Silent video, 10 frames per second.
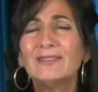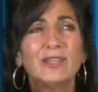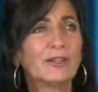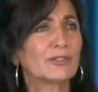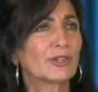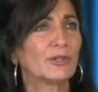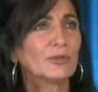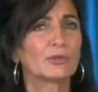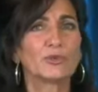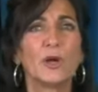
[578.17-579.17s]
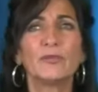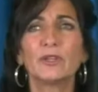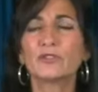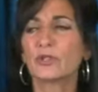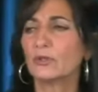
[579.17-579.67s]
10 years ago or
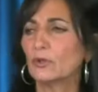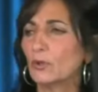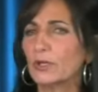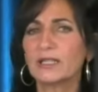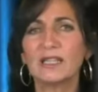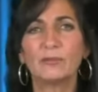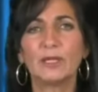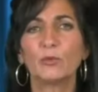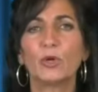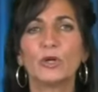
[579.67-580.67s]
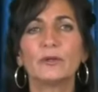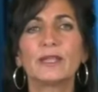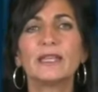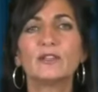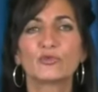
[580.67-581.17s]
12 years ago, the Lord had given me a
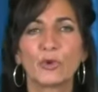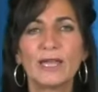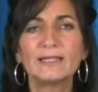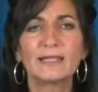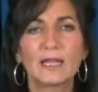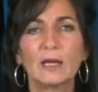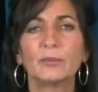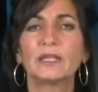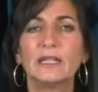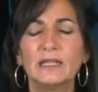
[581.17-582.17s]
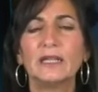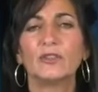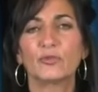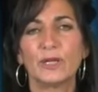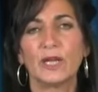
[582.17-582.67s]
word that He's raising up a
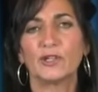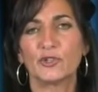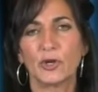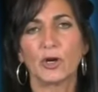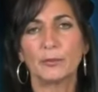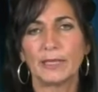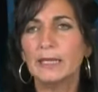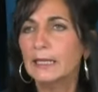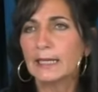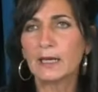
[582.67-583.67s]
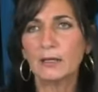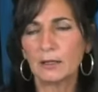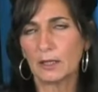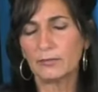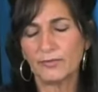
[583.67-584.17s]
Gideon 300 army.
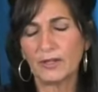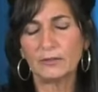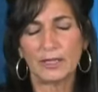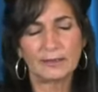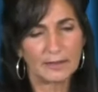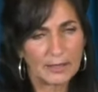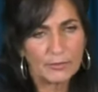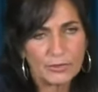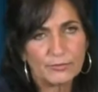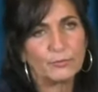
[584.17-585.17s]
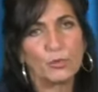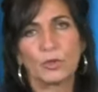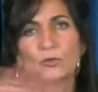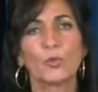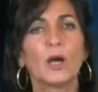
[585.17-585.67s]
And I felt like that was
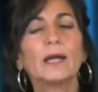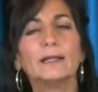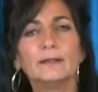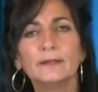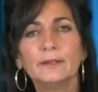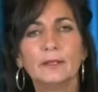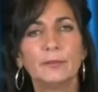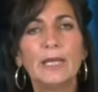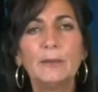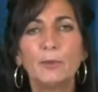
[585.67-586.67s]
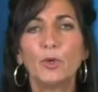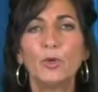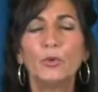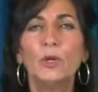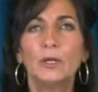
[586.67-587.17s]
worldwide.
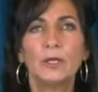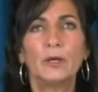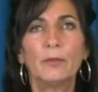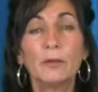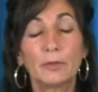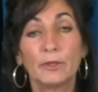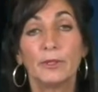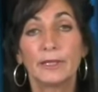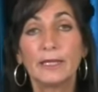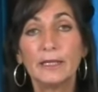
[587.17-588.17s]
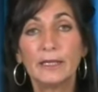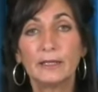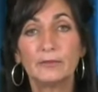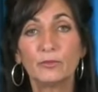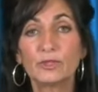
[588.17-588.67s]
People who, remember,
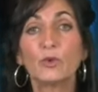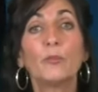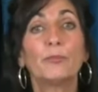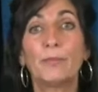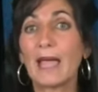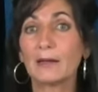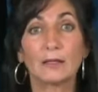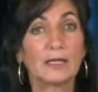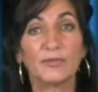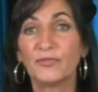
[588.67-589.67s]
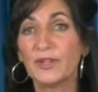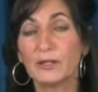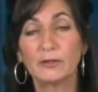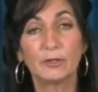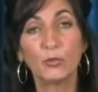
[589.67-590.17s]
Gideon was all battling
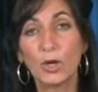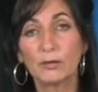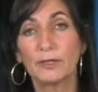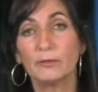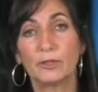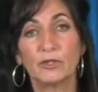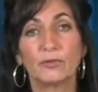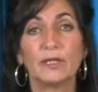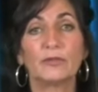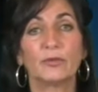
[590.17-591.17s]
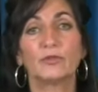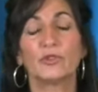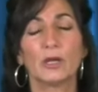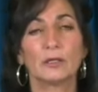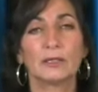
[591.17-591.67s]
fear and worry when you read
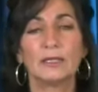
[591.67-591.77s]
through